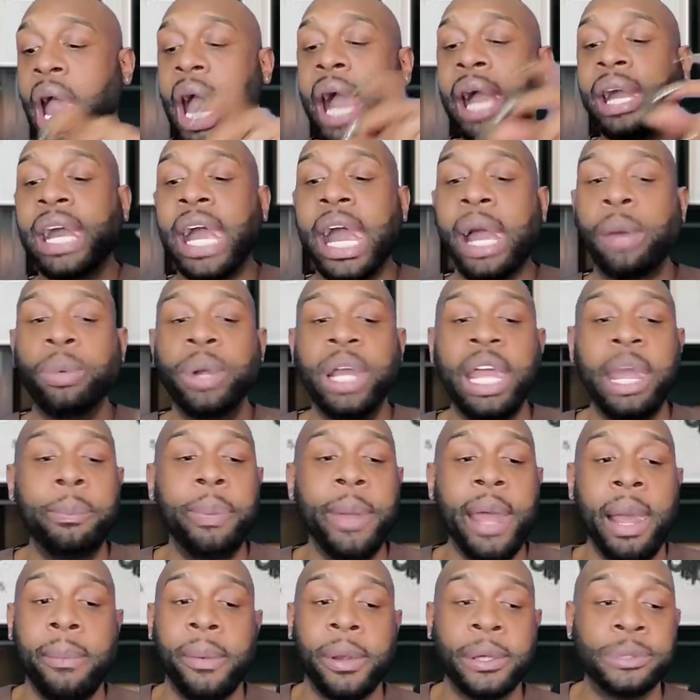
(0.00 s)
I got
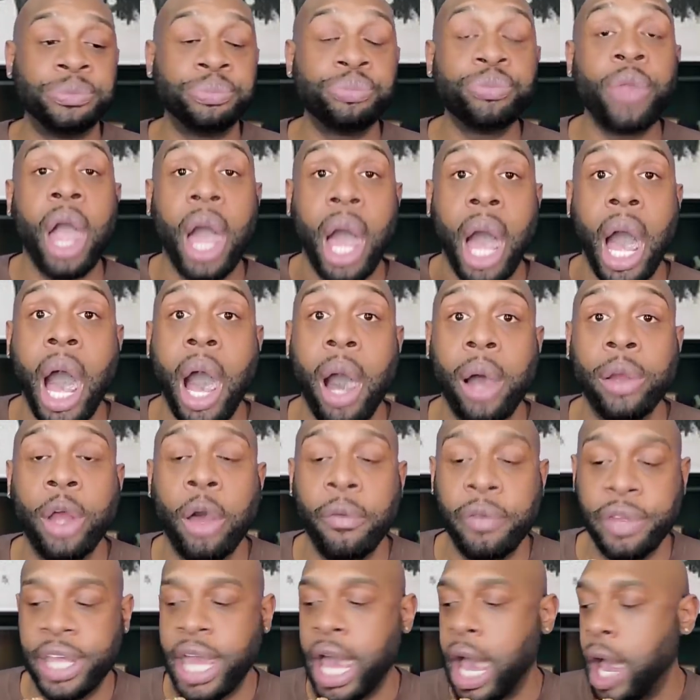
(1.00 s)
red pepper all
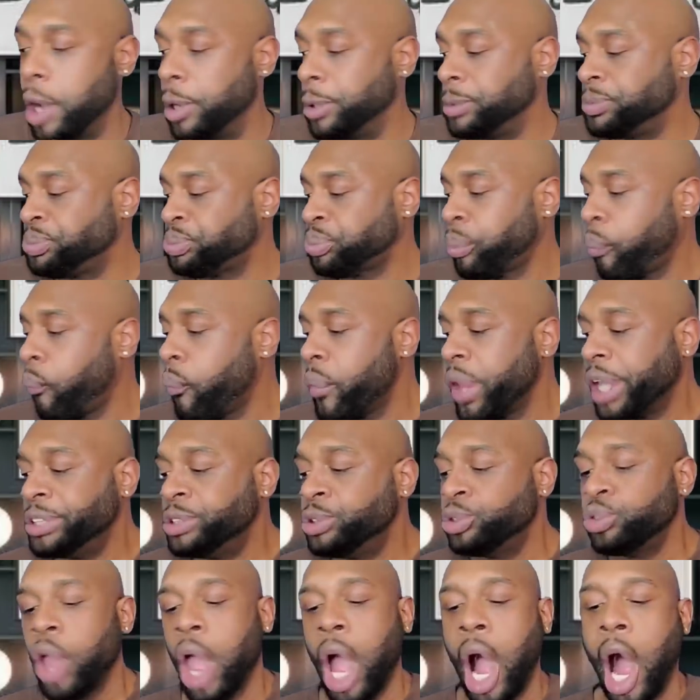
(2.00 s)
over y'all.
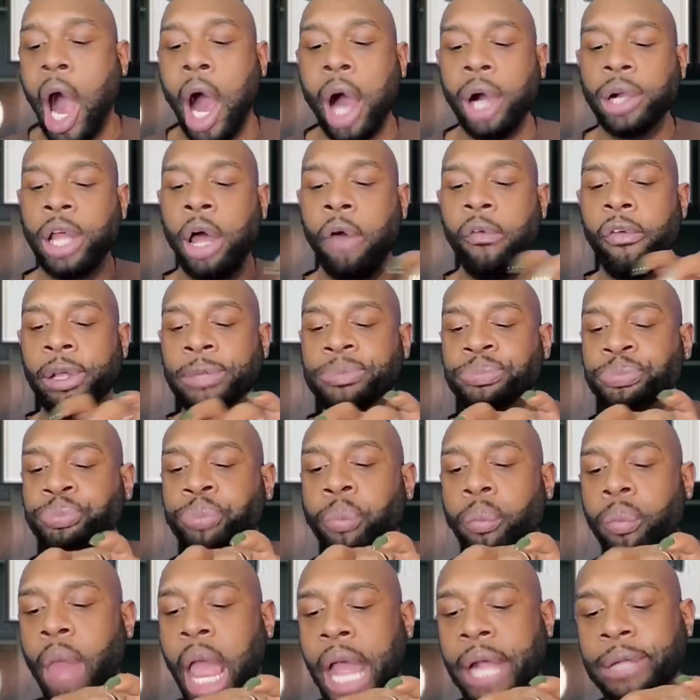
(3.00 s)
All over
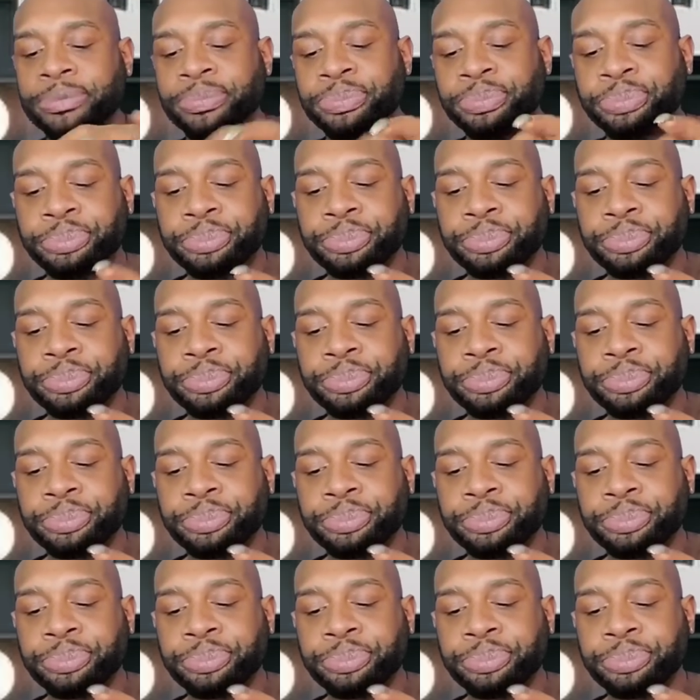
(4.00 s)
it.